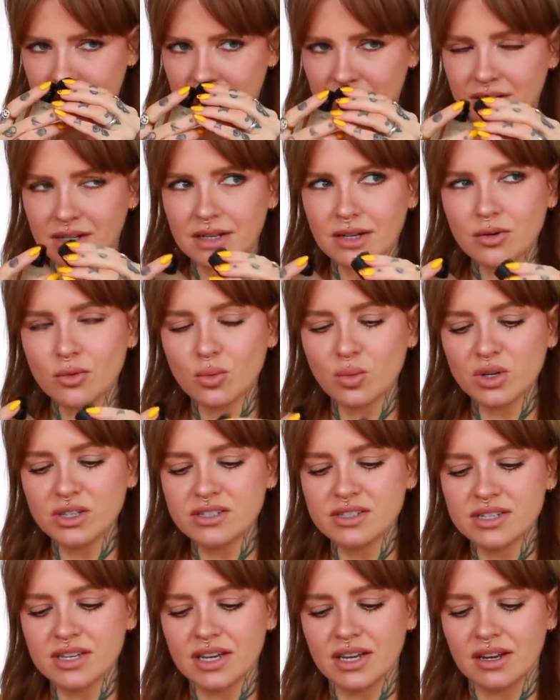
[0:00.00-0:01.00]
a little
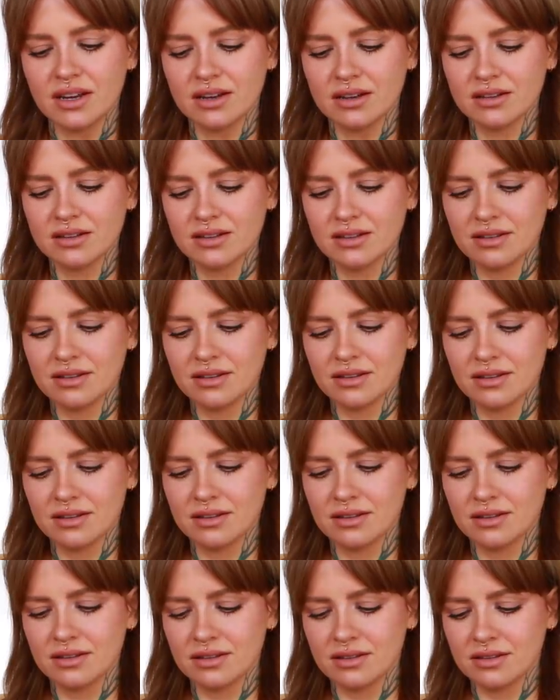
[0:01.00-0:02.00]
woodsy.
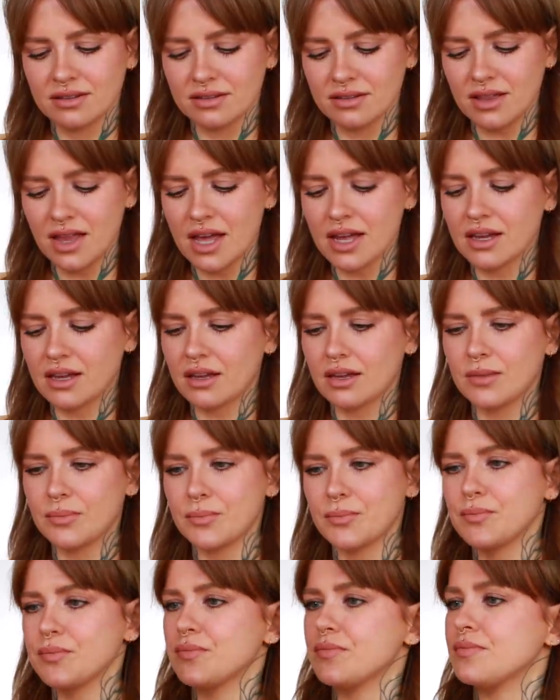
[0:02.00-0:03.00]
Like
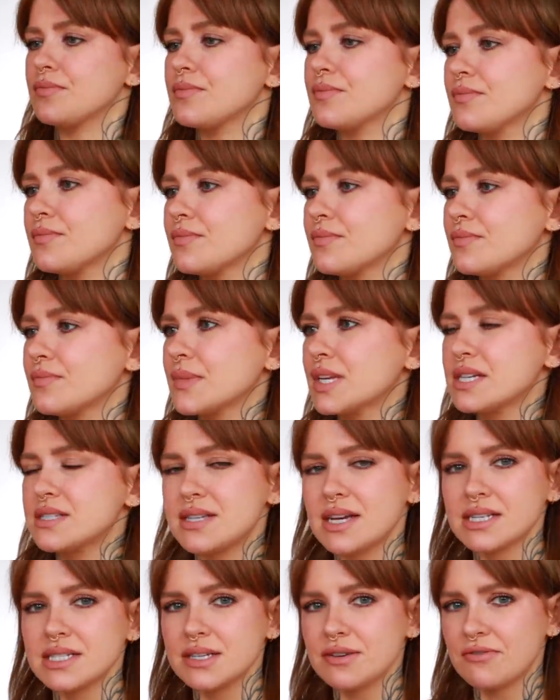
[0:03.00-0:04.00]

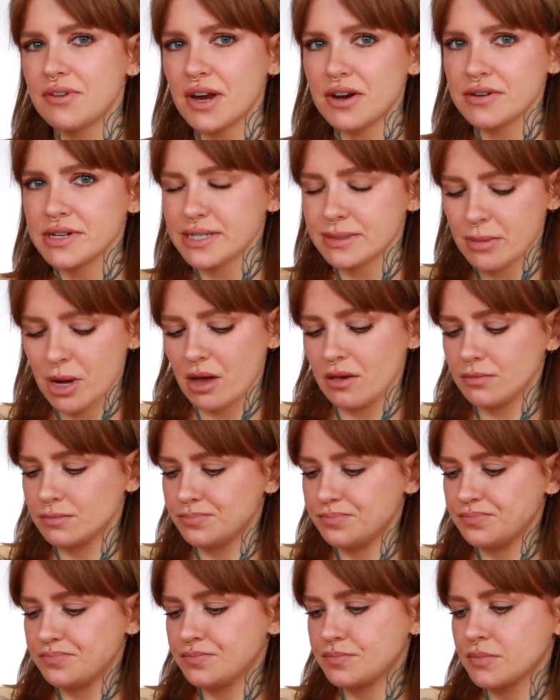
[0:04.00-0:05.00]
sexy fairy smell.
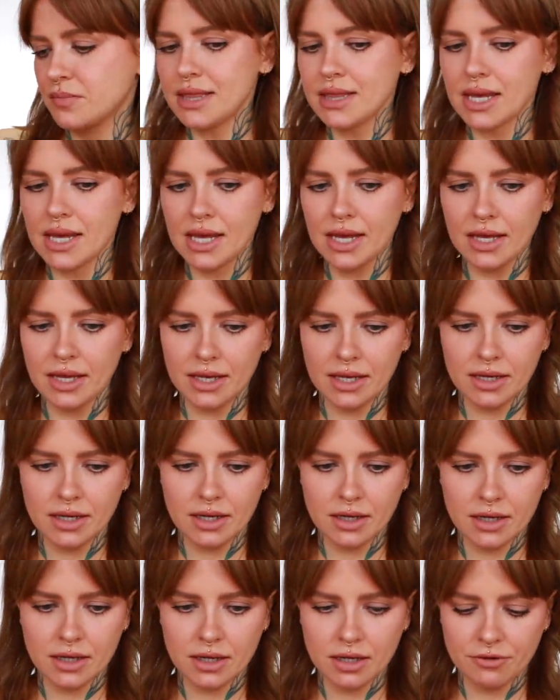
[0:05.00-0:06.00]
And
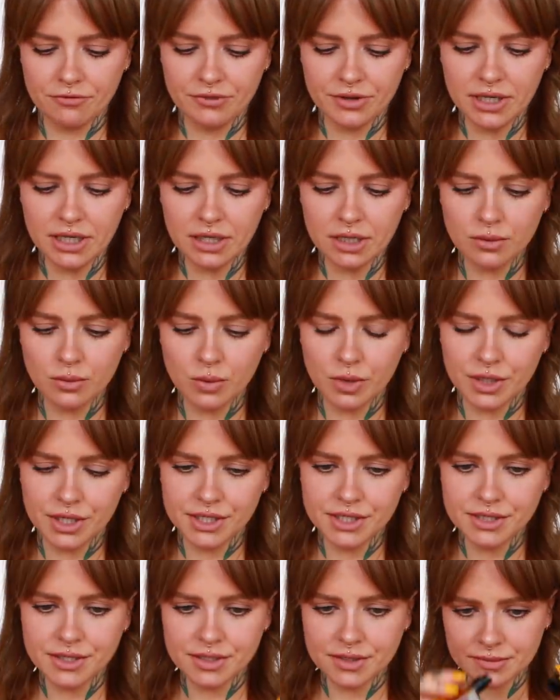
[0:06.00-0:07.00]
then Vanilla
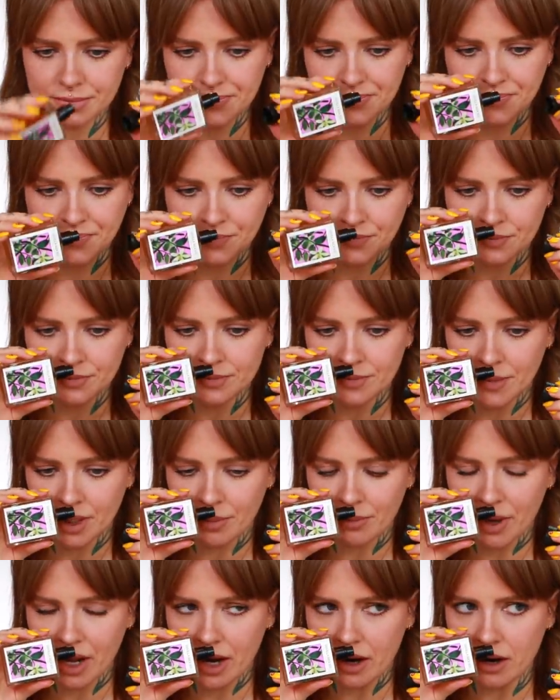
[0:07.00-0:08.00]
Woods,
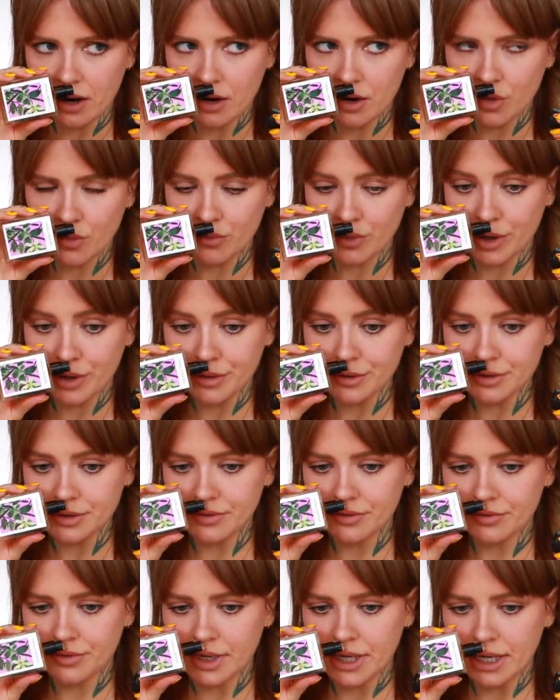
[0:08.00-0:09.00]
Pear, Rose,
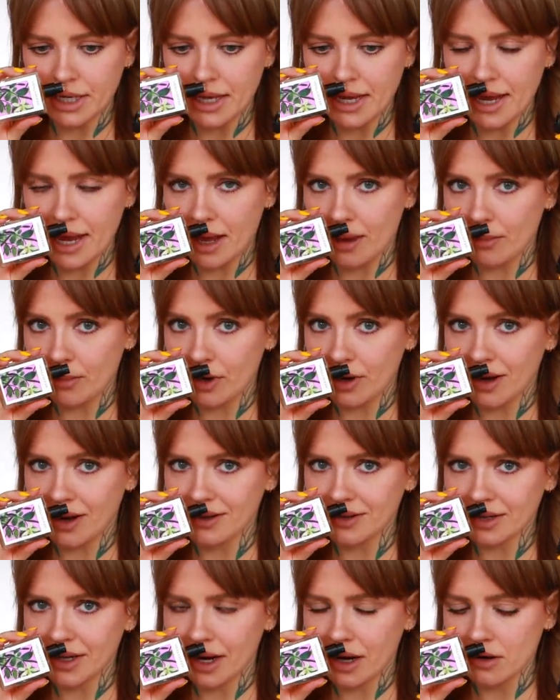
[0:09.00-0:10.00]
Vanilla, Amber,
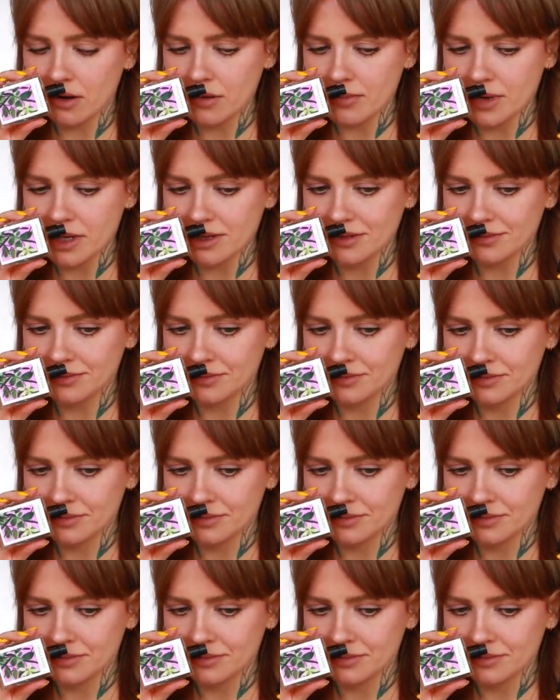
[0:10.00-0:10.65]
and Caramel.